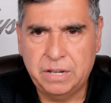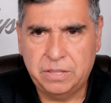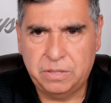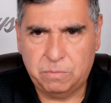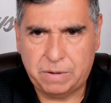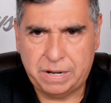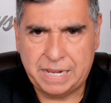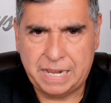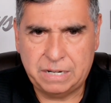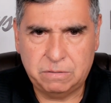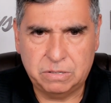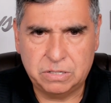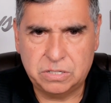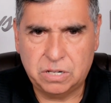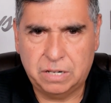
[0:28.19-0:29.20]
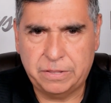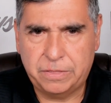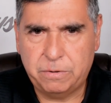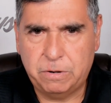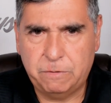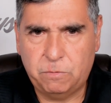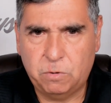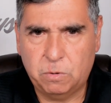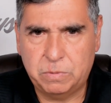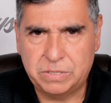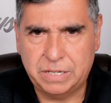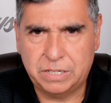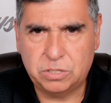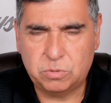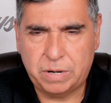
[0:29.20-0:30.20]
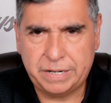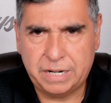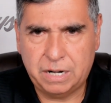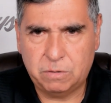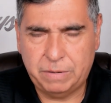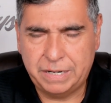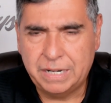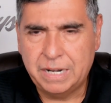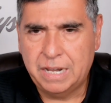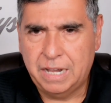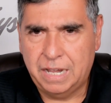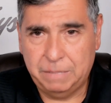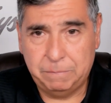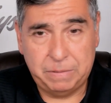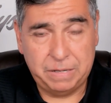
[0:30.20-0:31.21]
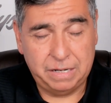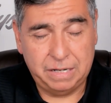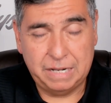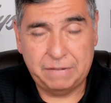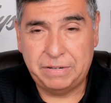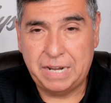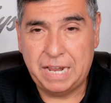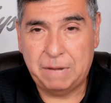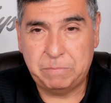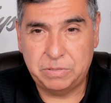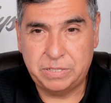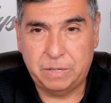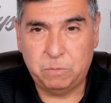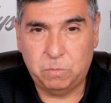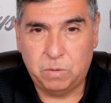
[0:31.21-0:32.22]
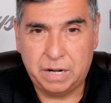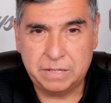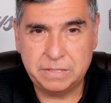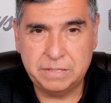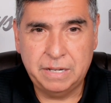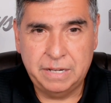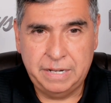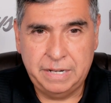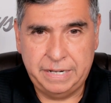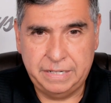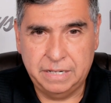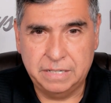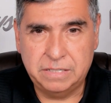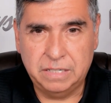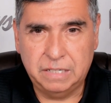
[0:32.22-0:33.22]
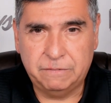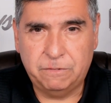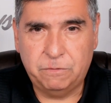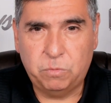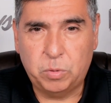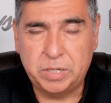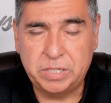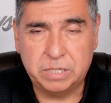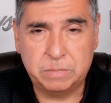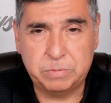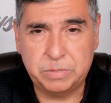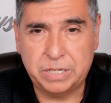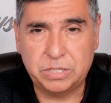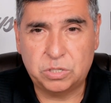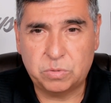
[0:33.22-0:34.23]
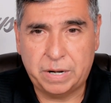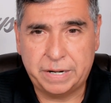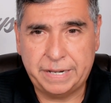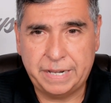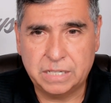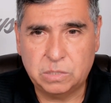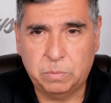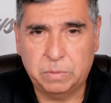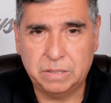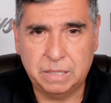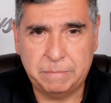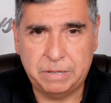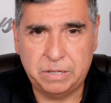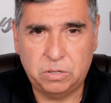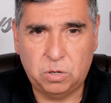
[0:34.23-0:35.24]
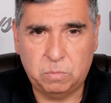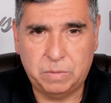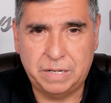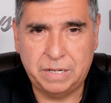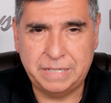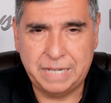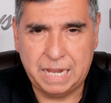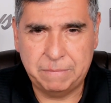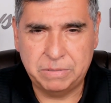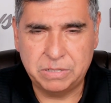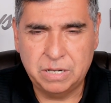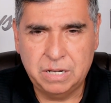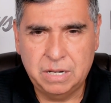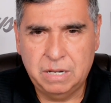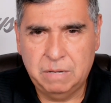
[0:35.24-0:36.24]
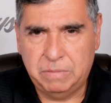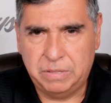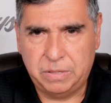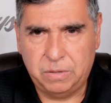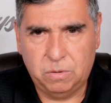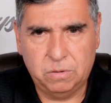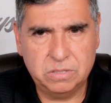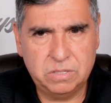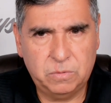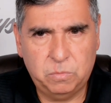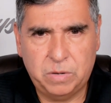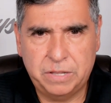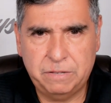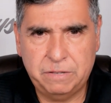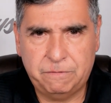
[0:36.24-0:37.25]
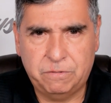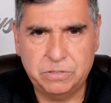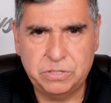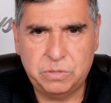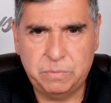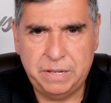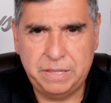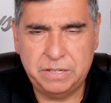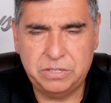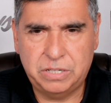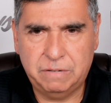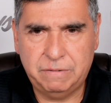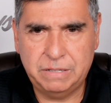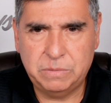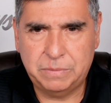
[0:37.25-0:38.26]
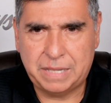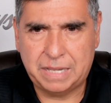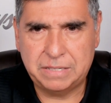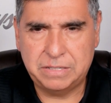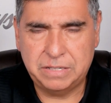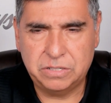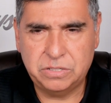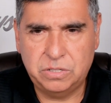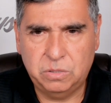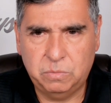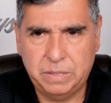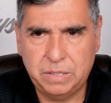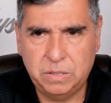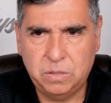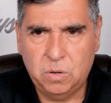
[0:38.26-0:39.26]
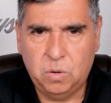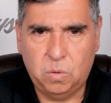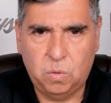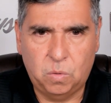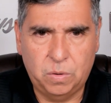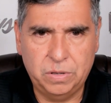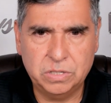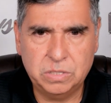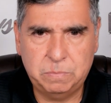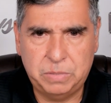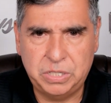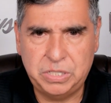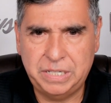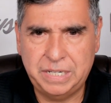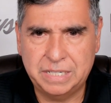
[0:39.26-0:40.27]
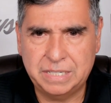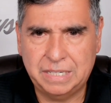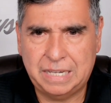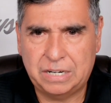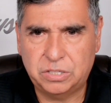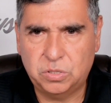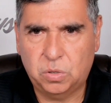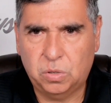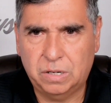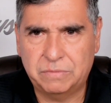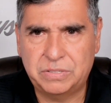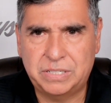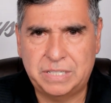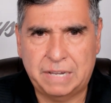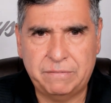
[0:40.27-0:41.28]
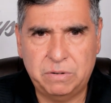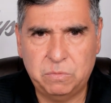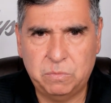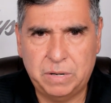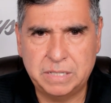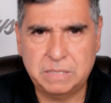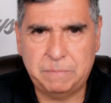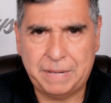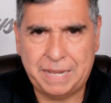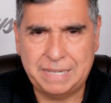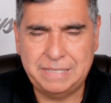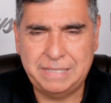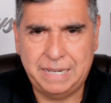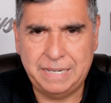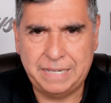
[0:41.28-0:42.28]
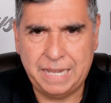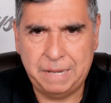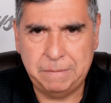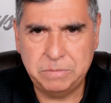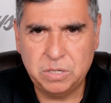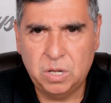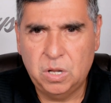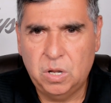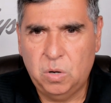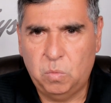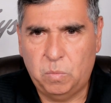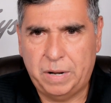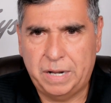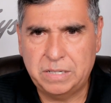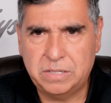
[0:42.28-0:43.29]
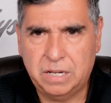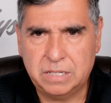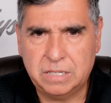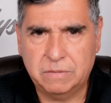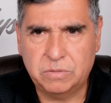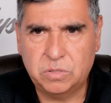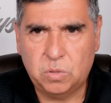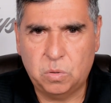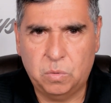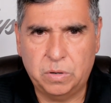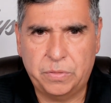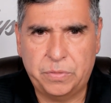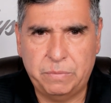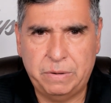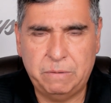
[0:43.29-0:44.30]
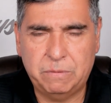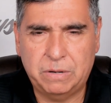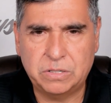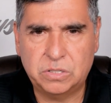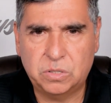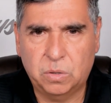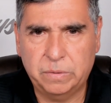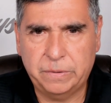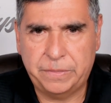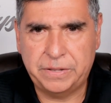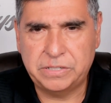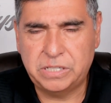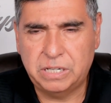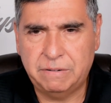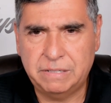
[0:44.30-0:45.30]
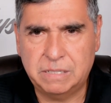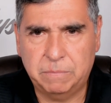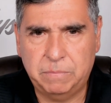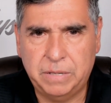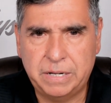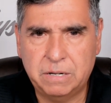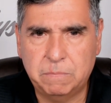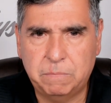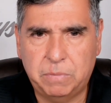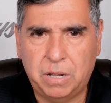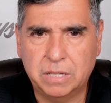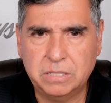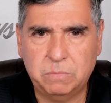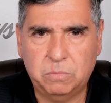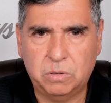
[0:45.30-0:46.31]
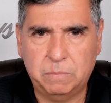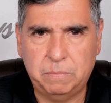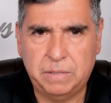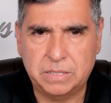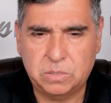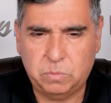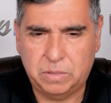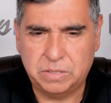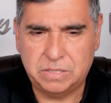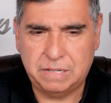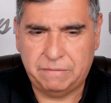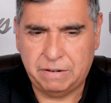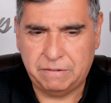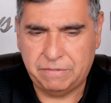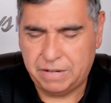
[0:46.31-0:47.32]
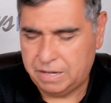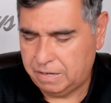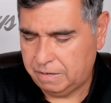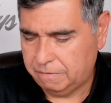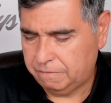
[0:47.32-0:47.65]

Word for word: The right hander a solid 34% strikeout rate, up at 11.5% walks. He does deliver 46% strikeouts with limited home run damage. But the Orioles have won the first three of this series with that 6 2 win. Orioles pitching has allowed a total of seven runs past eight games. White Sox have scored three runs total in this series to play here. Baltimore plus 175.